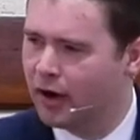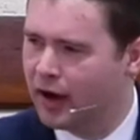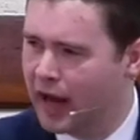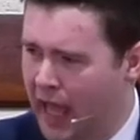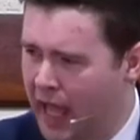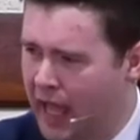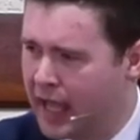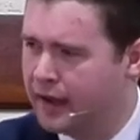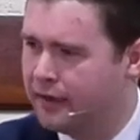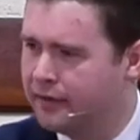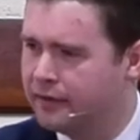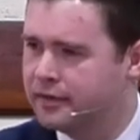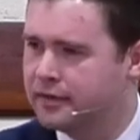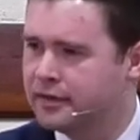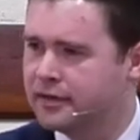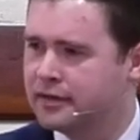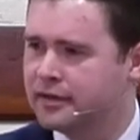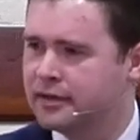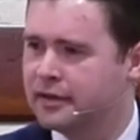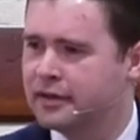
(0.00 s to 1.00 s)

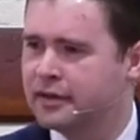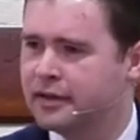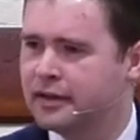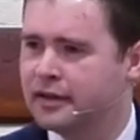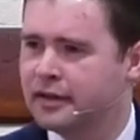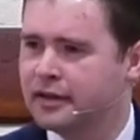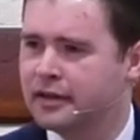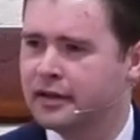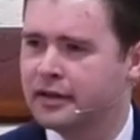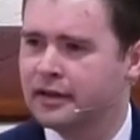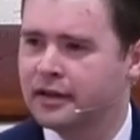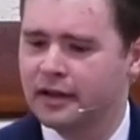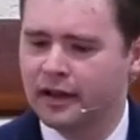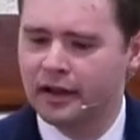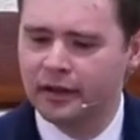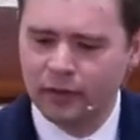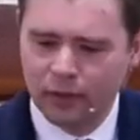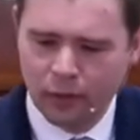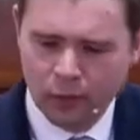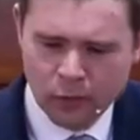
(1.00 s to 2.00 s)
lives
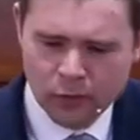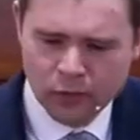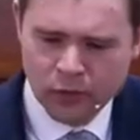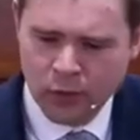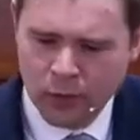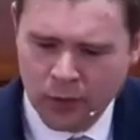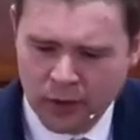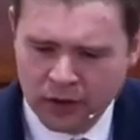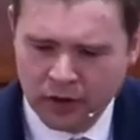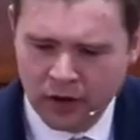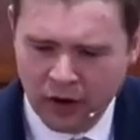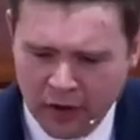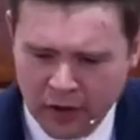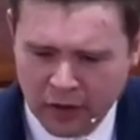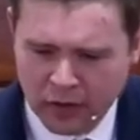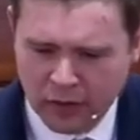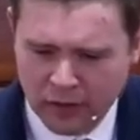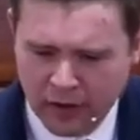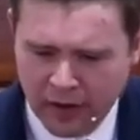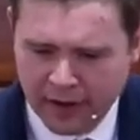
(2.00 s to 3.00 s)
and those who
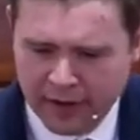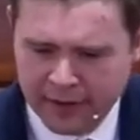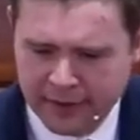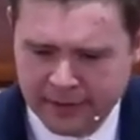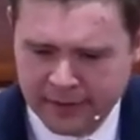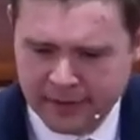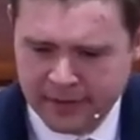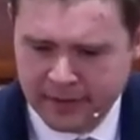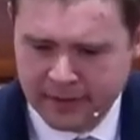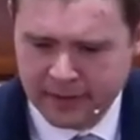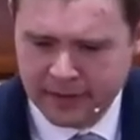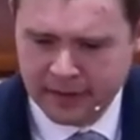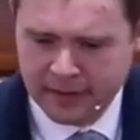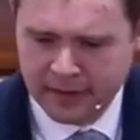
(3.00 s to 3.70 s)
encounter us.